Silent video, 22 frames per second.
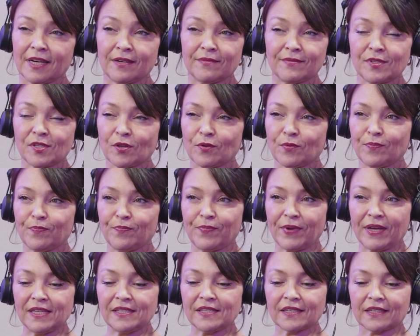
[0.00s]
so
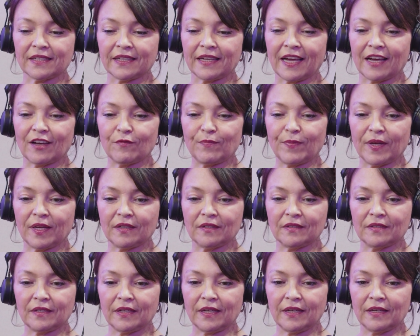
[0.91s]
basically have
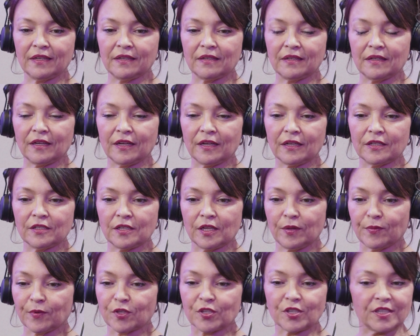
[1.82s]
been in
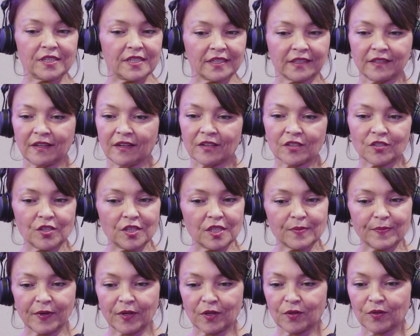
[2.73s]
emerging
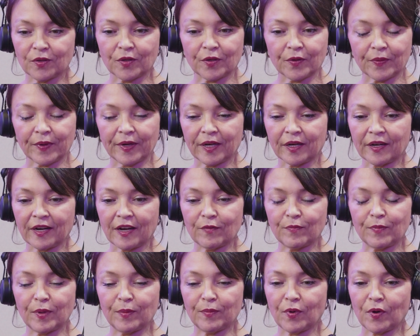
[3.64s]
technologies my whole career,
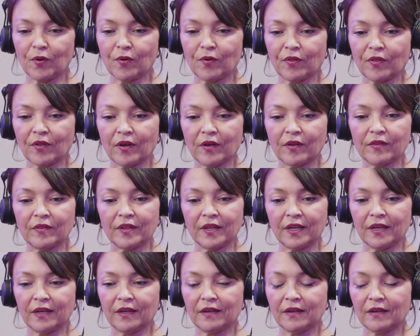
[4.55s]
have been both on
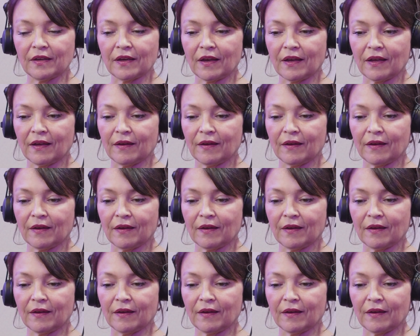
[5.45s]
the